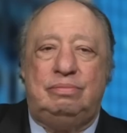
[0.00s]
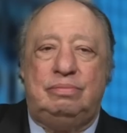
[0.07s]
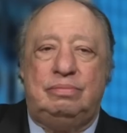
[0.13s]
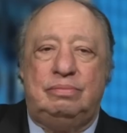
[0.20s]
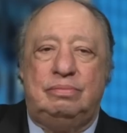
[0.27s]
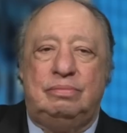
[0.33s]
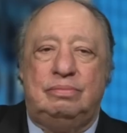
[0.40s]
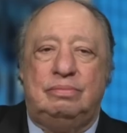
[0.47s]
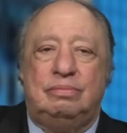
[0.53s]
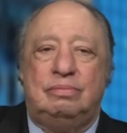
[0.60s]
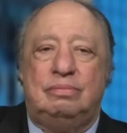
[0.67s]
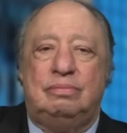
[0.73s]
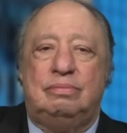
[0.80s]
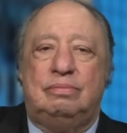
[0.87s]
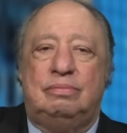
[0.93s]

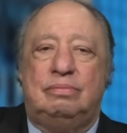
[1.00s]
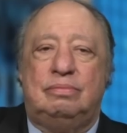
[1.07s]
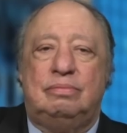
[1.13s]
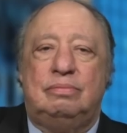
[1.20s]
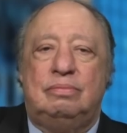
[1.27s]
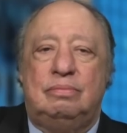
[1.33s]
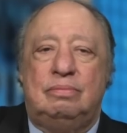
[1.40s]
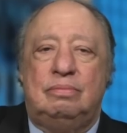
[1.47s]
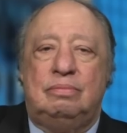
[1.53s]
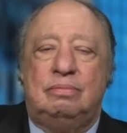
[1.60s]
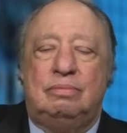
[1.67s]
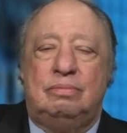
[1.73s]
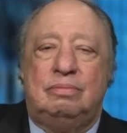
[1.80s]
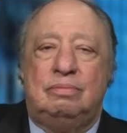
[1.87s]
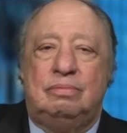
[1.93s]

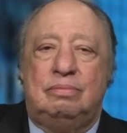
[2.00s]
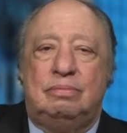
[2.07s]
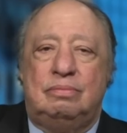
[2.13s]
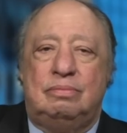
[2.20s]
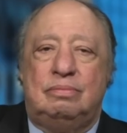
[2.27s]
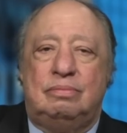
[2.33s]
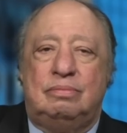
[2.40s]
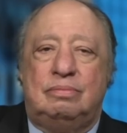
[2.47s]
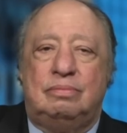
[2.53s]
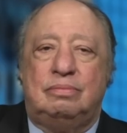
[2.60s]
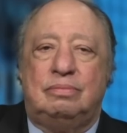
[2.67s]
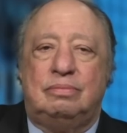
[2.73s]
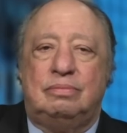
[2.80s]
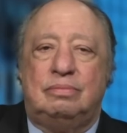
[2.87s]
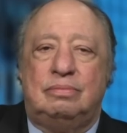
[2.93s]

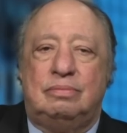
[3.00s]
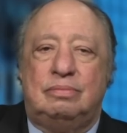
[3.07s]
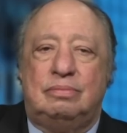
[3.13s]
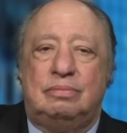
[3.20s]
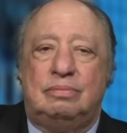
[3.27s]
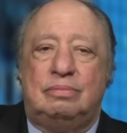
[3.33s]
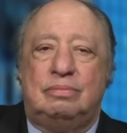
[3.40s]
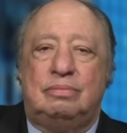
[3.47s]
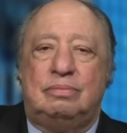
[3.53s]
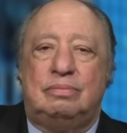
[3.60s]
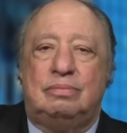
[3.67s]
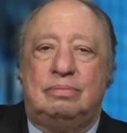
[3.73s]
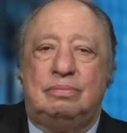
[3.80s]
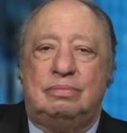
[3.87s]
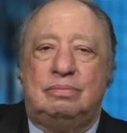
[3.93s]

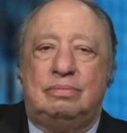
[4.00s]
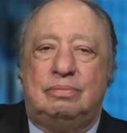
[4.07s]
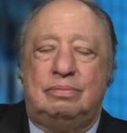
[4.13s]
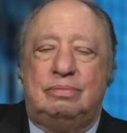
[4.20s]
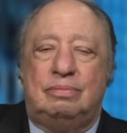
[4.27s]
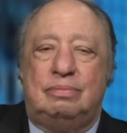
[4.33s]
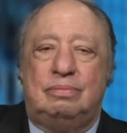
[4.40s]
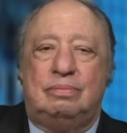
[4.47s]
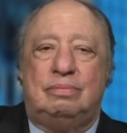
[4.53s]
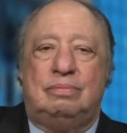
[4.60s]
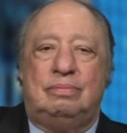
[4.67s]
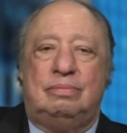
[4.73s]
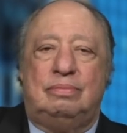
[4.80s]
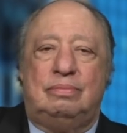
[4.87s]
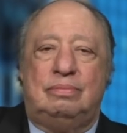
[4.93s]

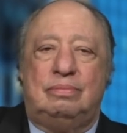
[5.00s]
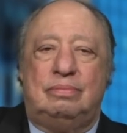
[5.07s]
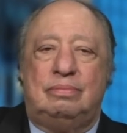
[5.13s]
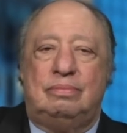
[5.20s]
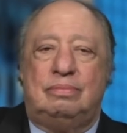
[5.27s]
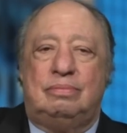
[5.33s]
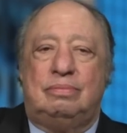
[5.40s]
[no speech]